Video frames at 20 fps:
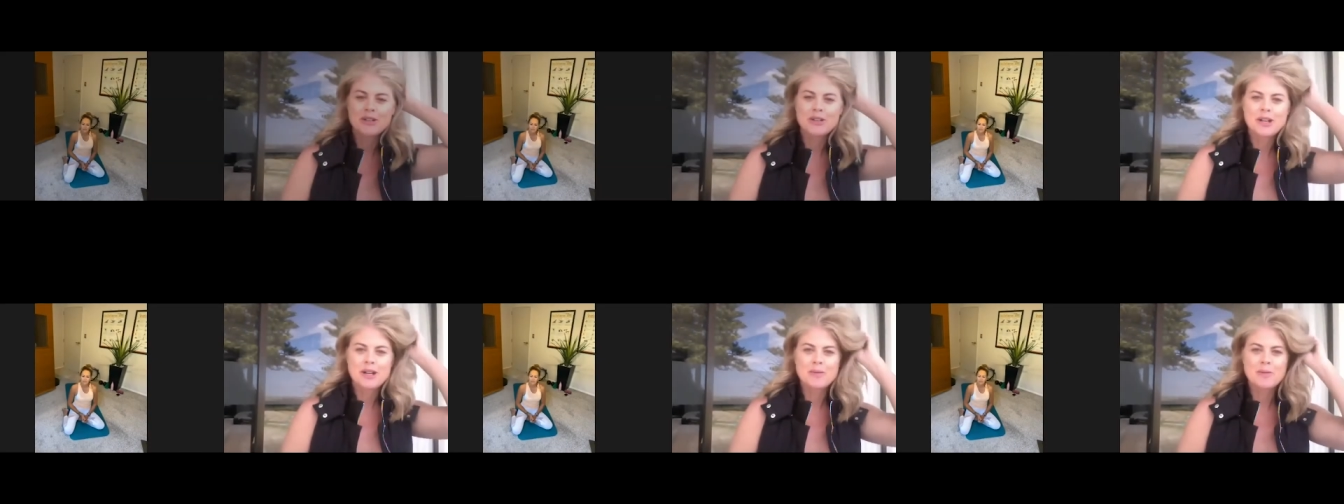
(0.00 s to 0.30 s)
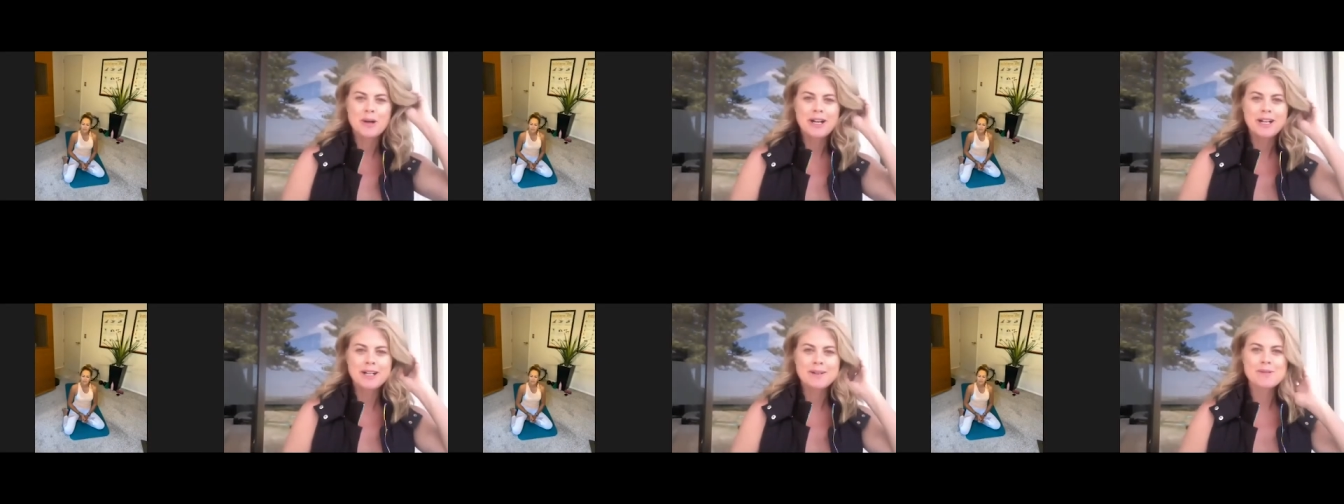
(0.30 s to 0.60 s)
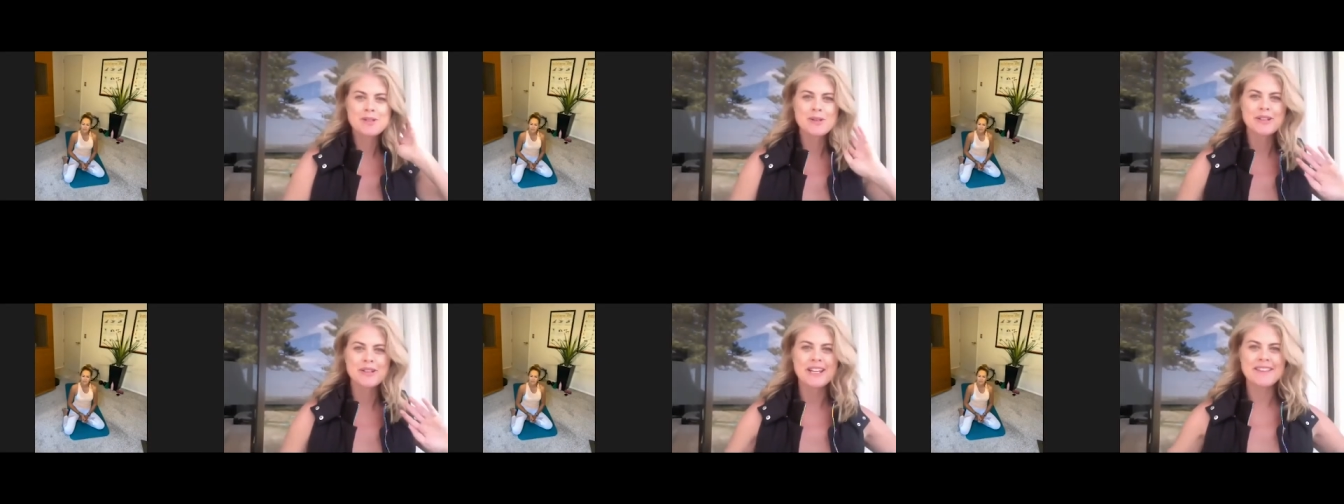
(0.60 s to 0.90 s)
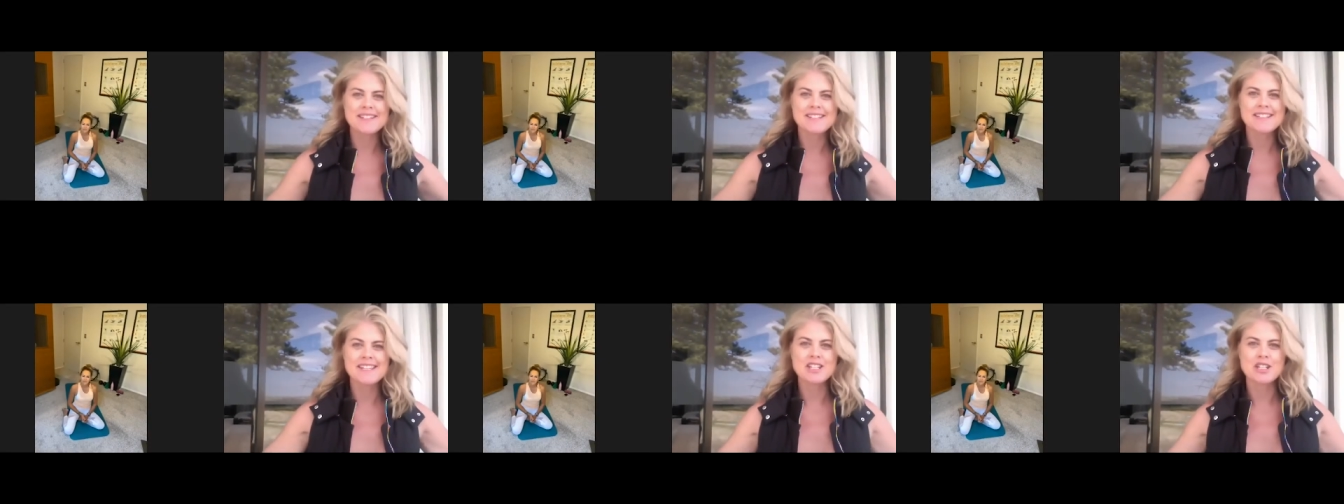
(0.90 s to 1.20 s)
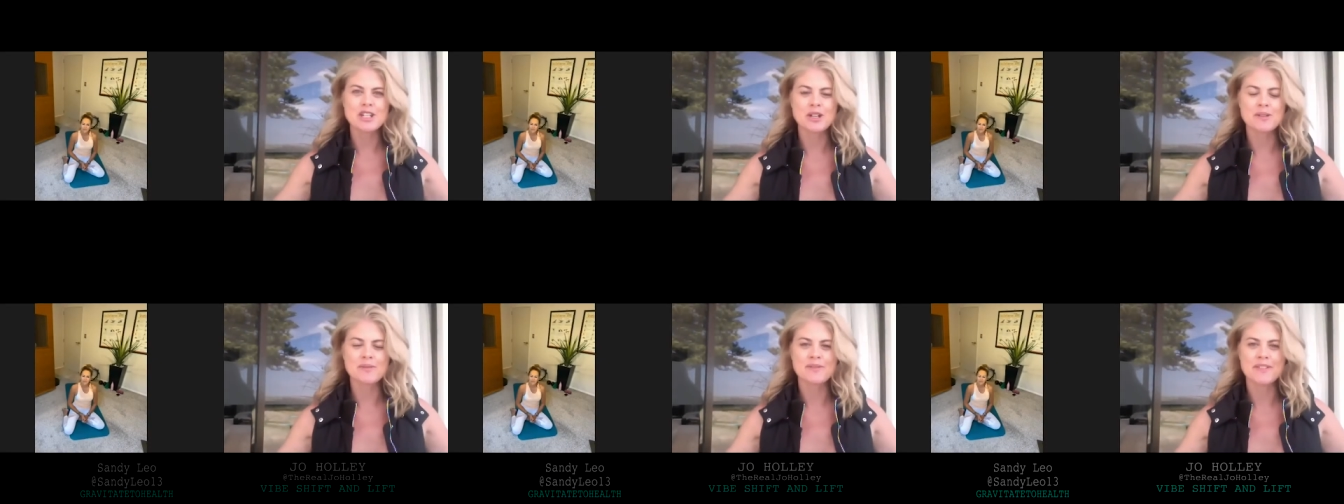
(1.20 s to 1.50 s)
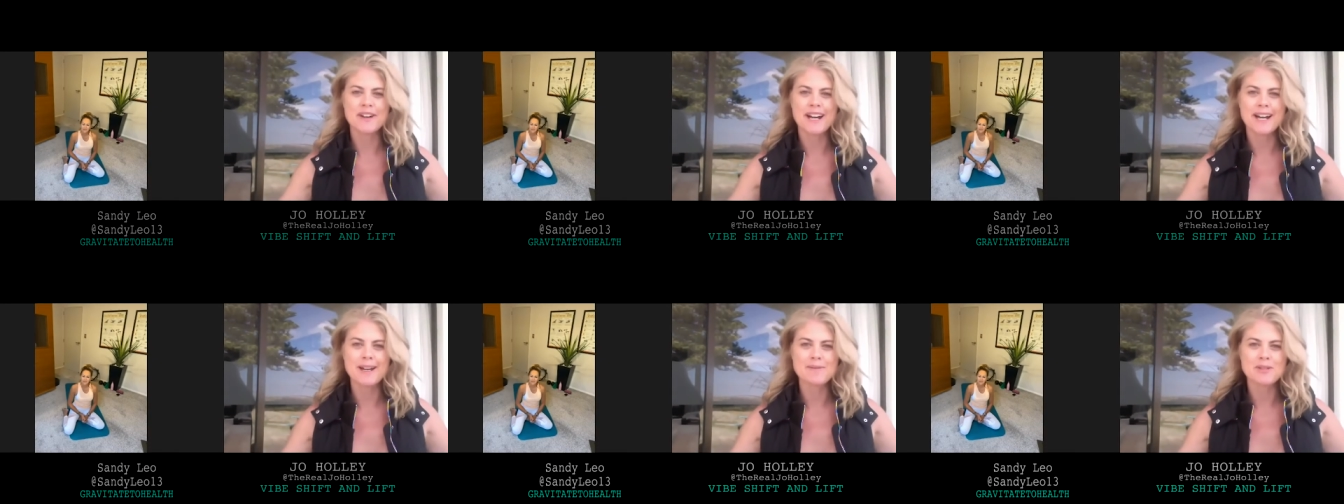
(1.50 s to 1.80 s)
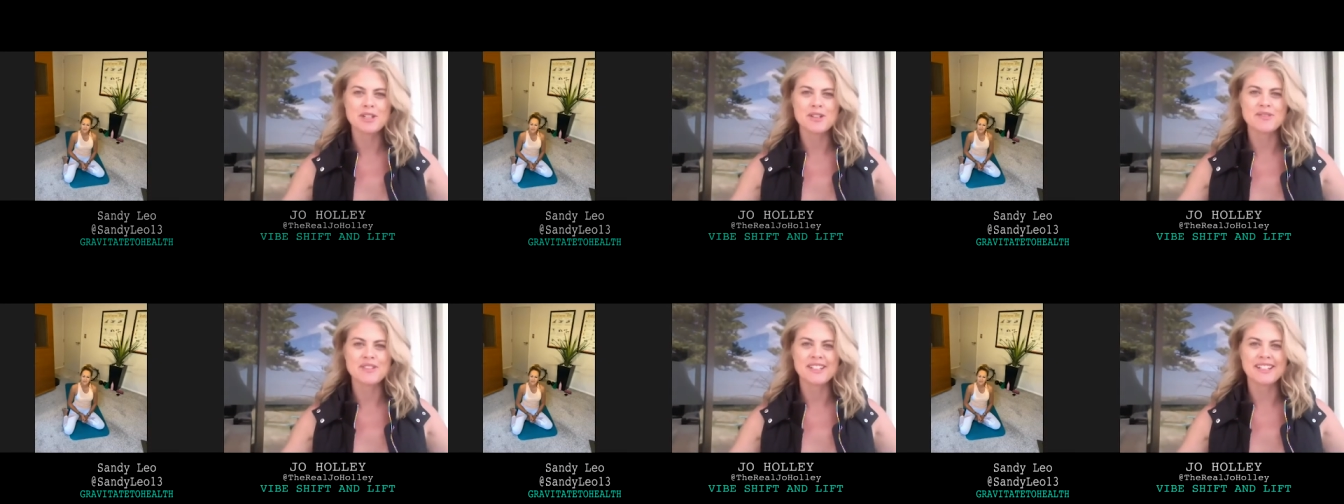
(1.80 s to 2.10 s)
ora, and welcome to another session of Vibe
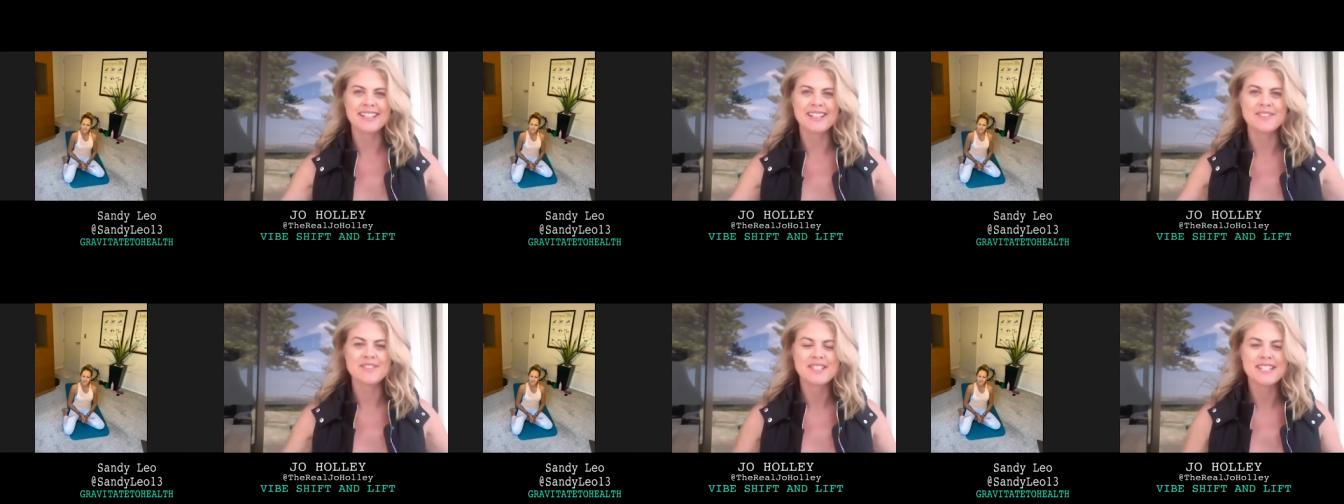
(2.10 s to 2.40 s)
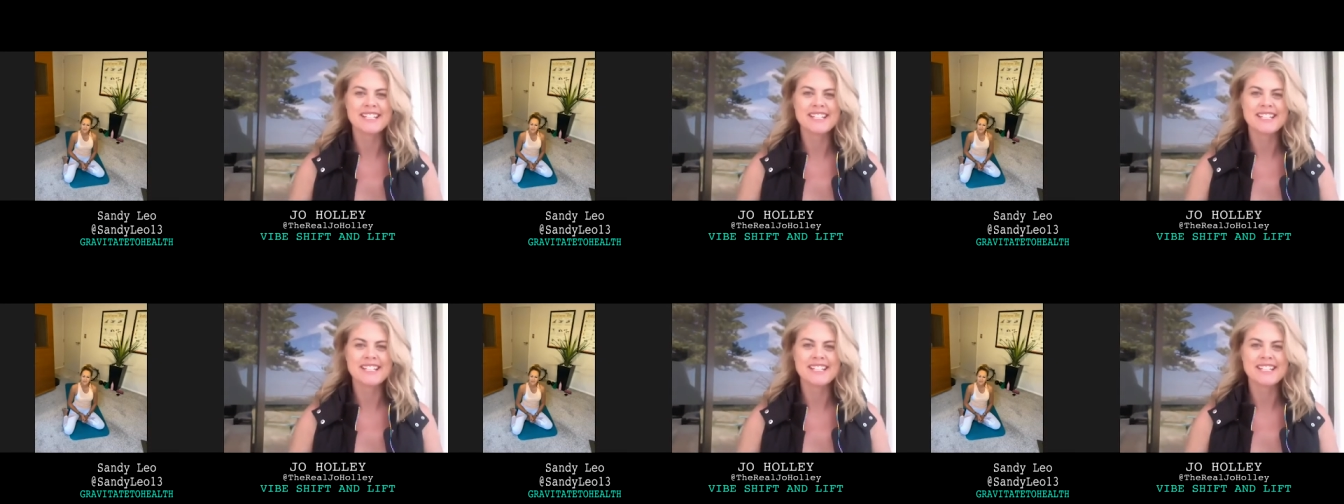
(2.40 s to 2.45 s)
Shift and Lift.